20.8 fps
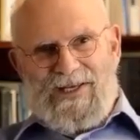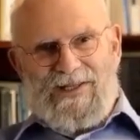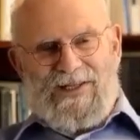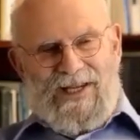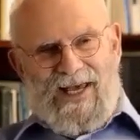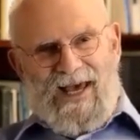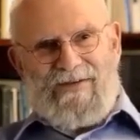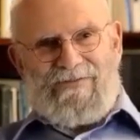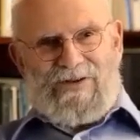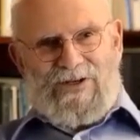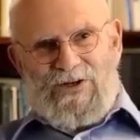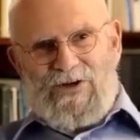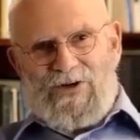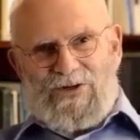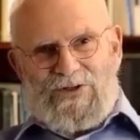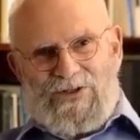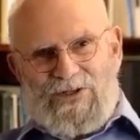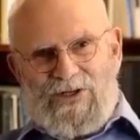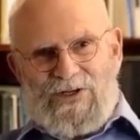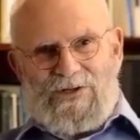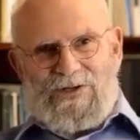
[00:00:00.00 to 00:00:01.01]
than have a
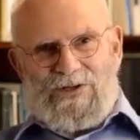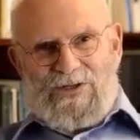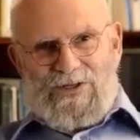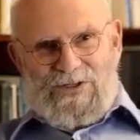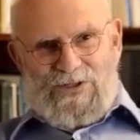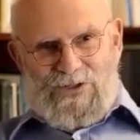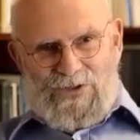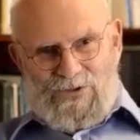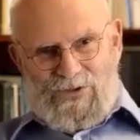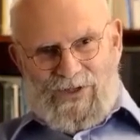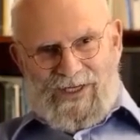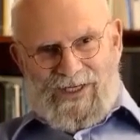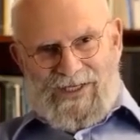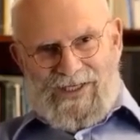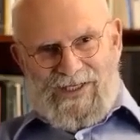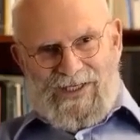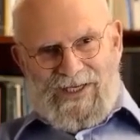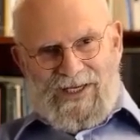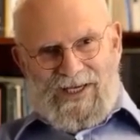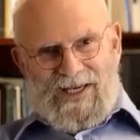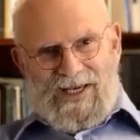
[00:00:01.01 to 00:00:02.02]
doctor do
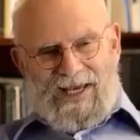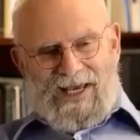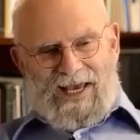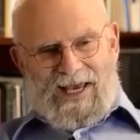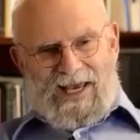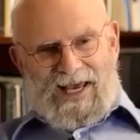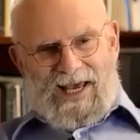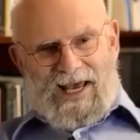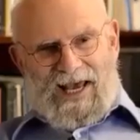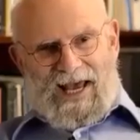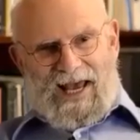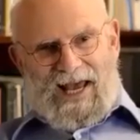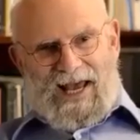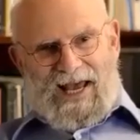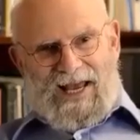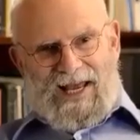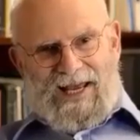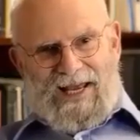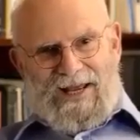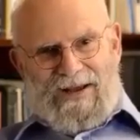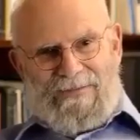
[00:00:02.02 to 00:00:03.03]
it.
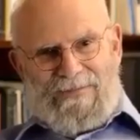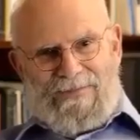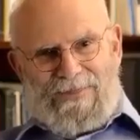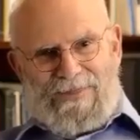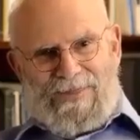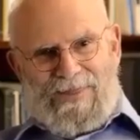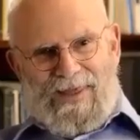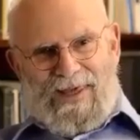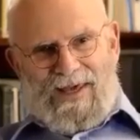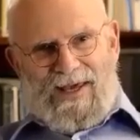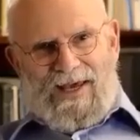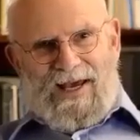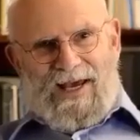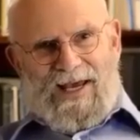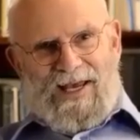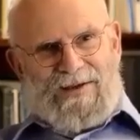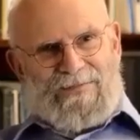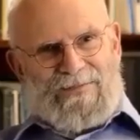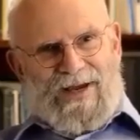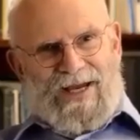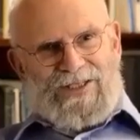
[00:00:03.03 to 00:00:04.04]
I
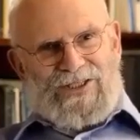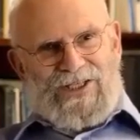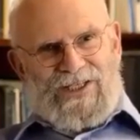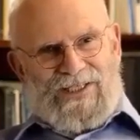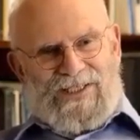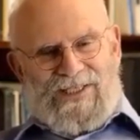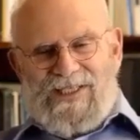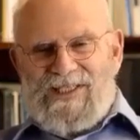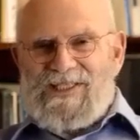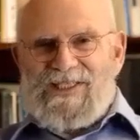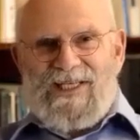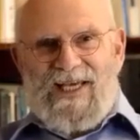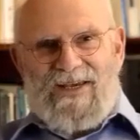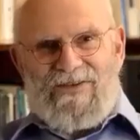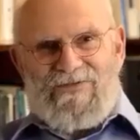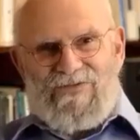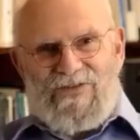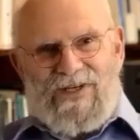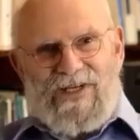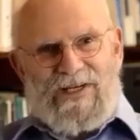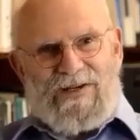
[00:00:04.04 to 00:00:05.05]
imagine, since
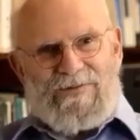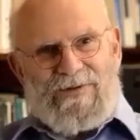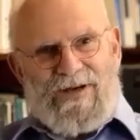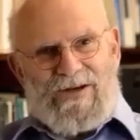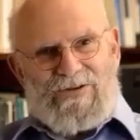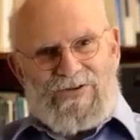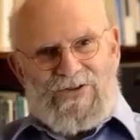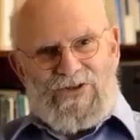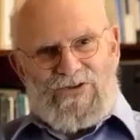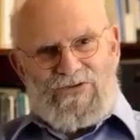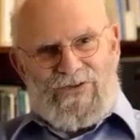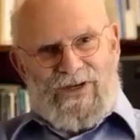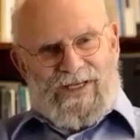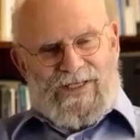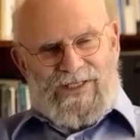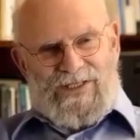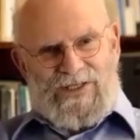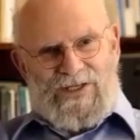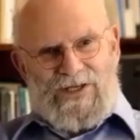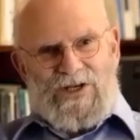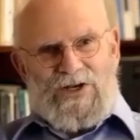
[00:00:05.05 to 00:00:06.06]
I've written about
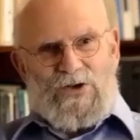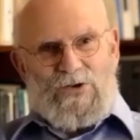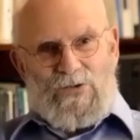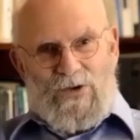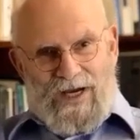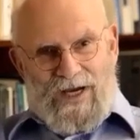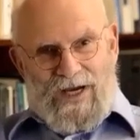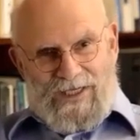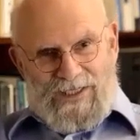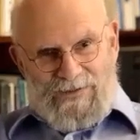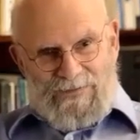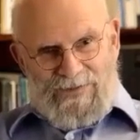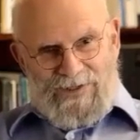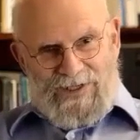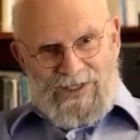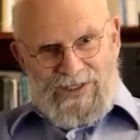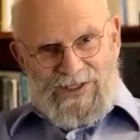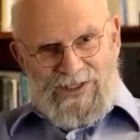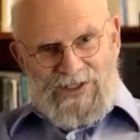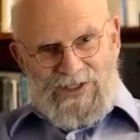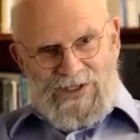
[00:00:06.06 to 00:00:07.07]
Tourette's quite a
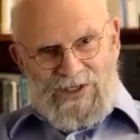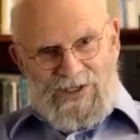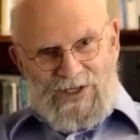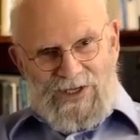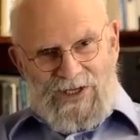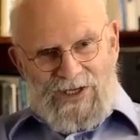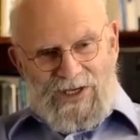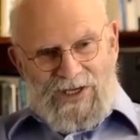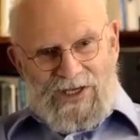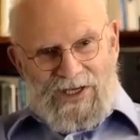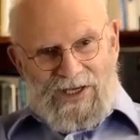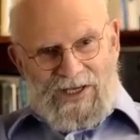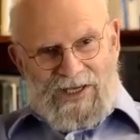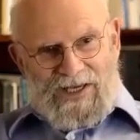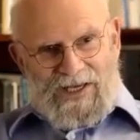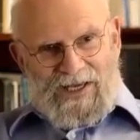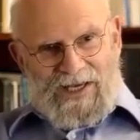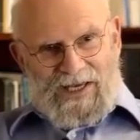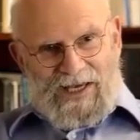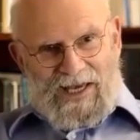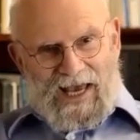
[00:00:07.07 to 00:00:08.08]
bit,
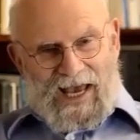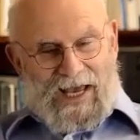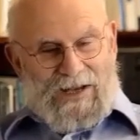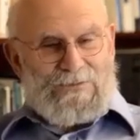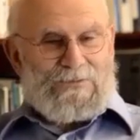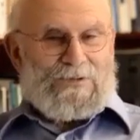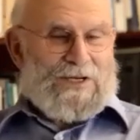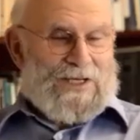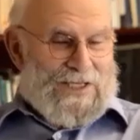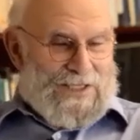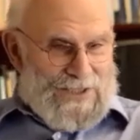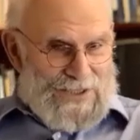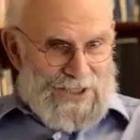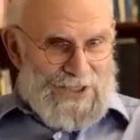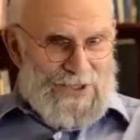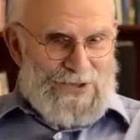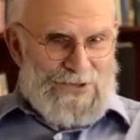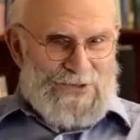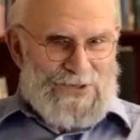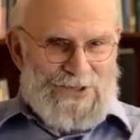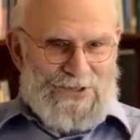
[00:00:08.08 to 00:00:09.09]
and will
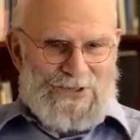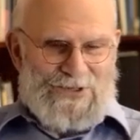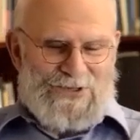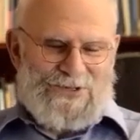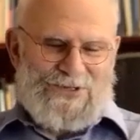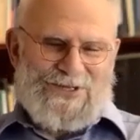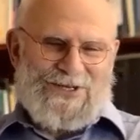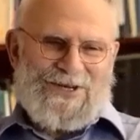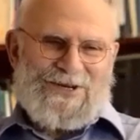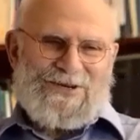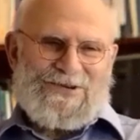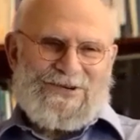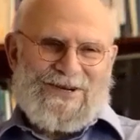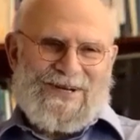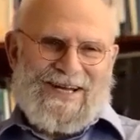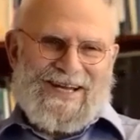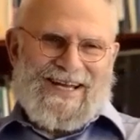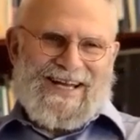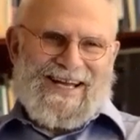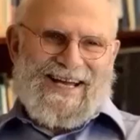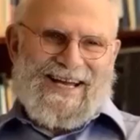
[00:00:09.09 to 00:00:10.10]
continue to do so,
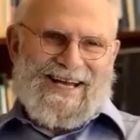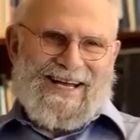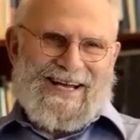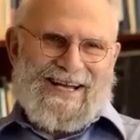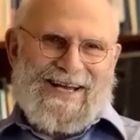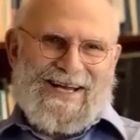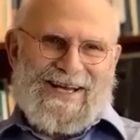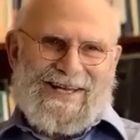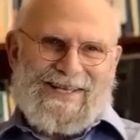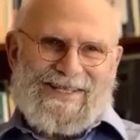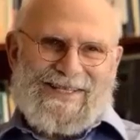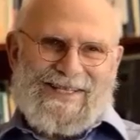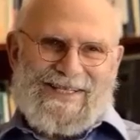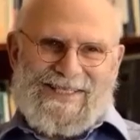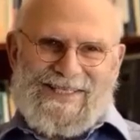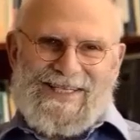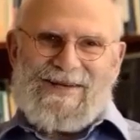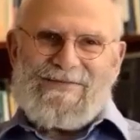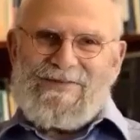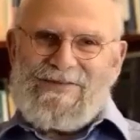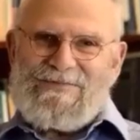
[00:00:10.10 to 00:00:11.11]
that
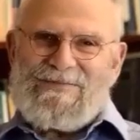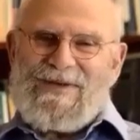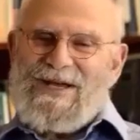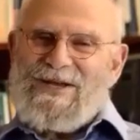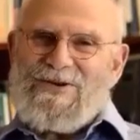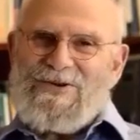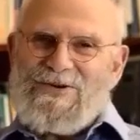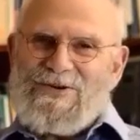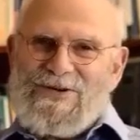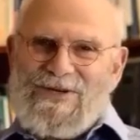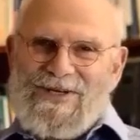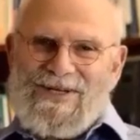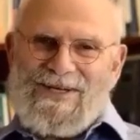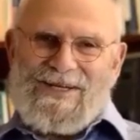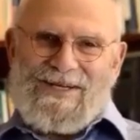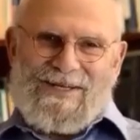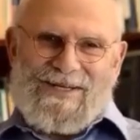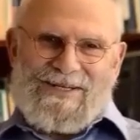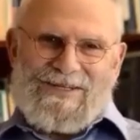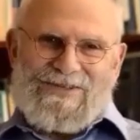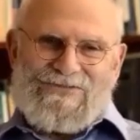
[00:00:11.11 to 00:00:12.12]
some of my own
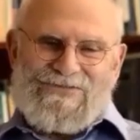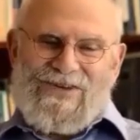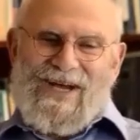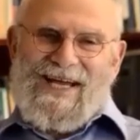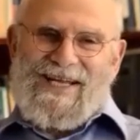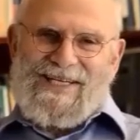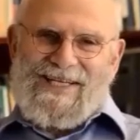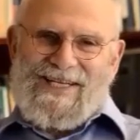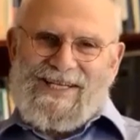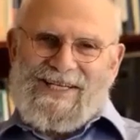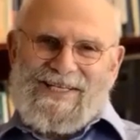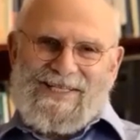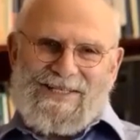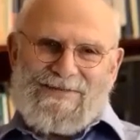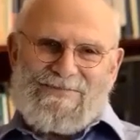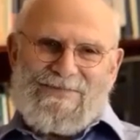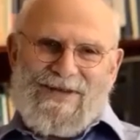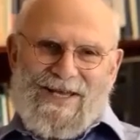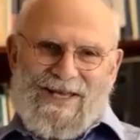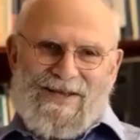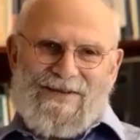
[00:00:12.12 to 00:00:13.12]

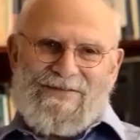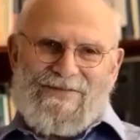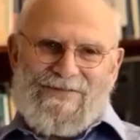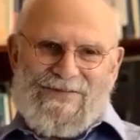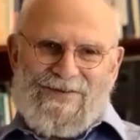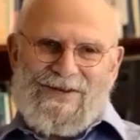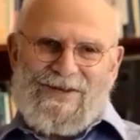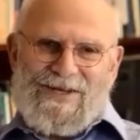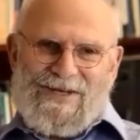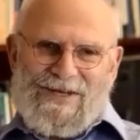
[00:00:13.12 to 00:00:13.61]
writings may have